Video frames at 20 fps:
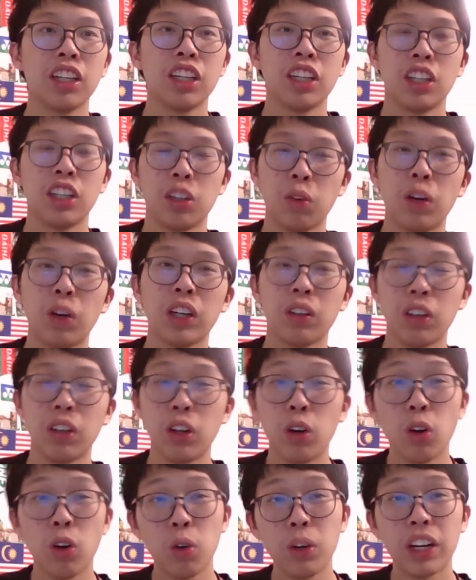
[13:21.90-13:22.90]
one of the
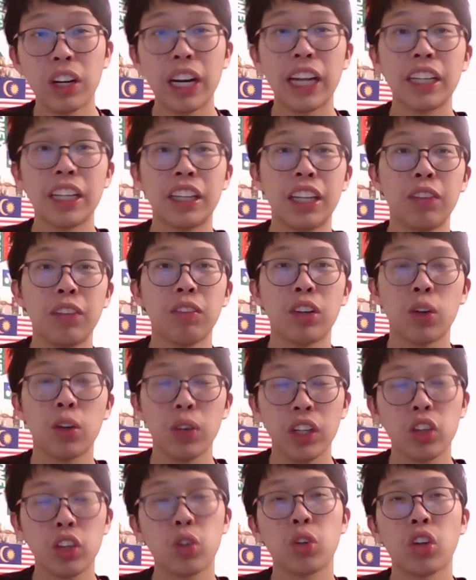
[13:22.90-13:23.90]
lower ranked teams
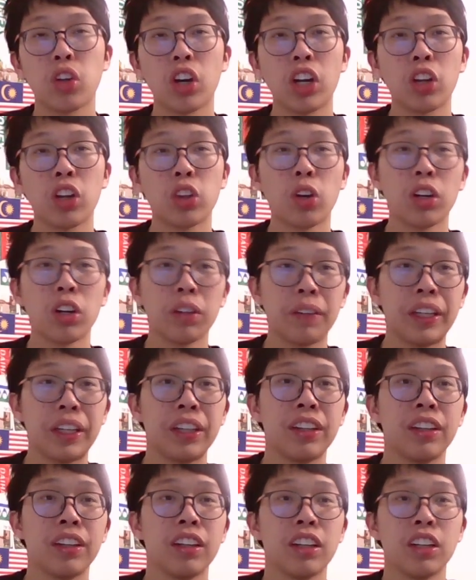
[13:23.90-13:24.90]
going to the tournament,
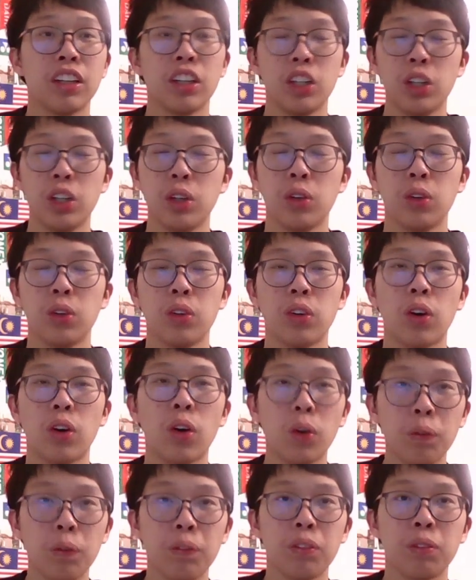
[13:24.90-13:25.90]
you
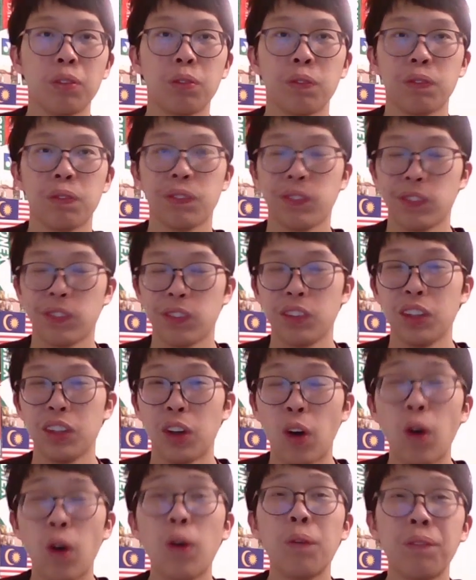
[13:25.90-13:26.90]
hope, you
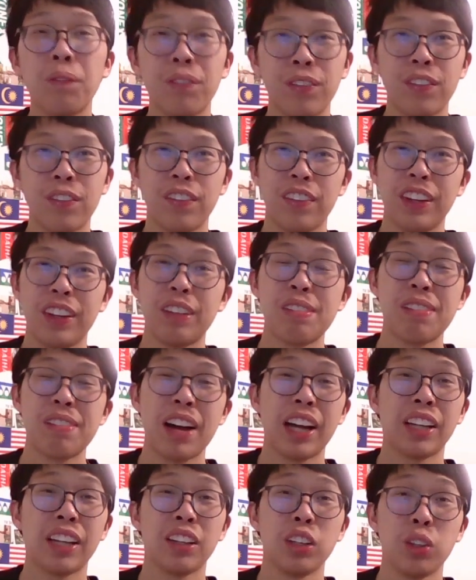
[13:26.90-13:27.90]
hope, in
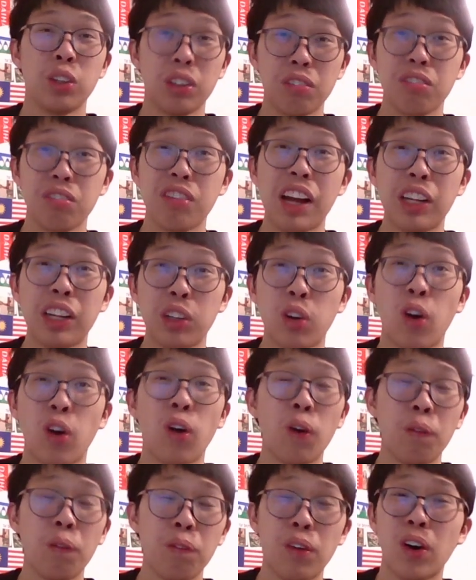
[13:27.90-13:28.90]
fact, you in fact you
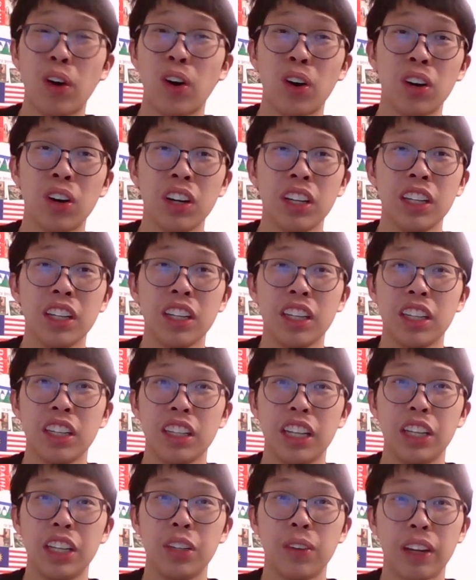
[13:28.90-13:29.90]
hope more
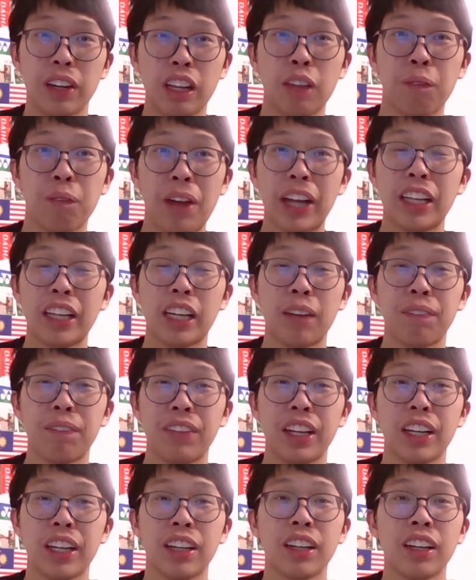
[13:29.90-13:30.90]
than you expect
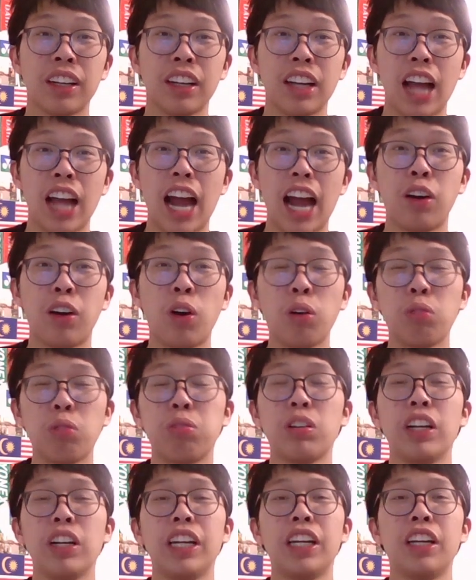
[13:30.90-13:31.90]
something, and
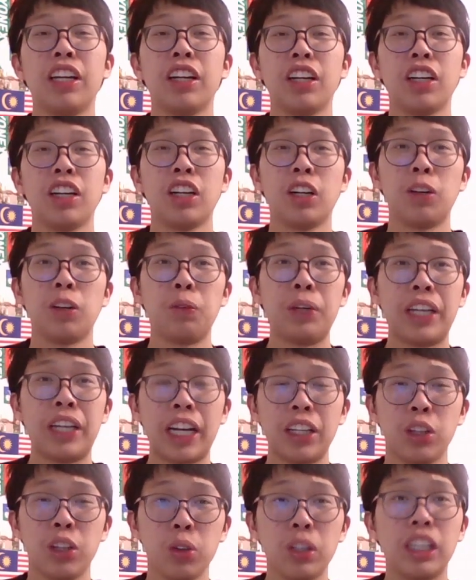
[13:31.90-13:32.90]
hopefully we can
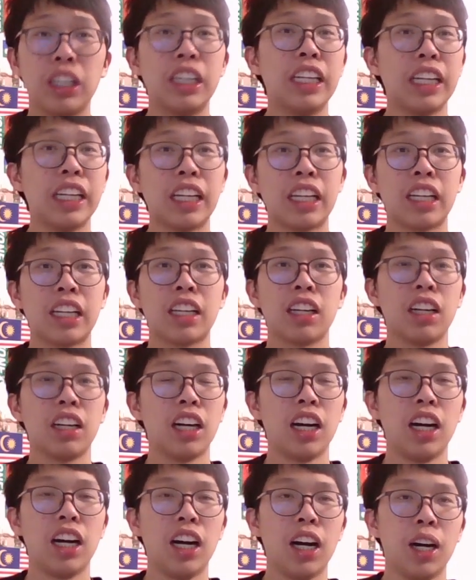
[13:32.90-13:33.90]
use this
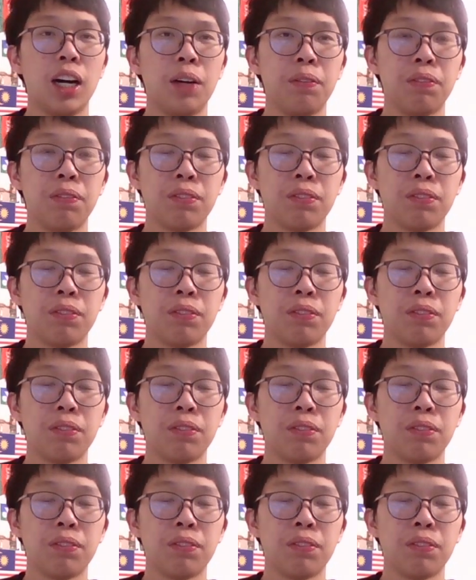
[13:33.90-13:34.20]
um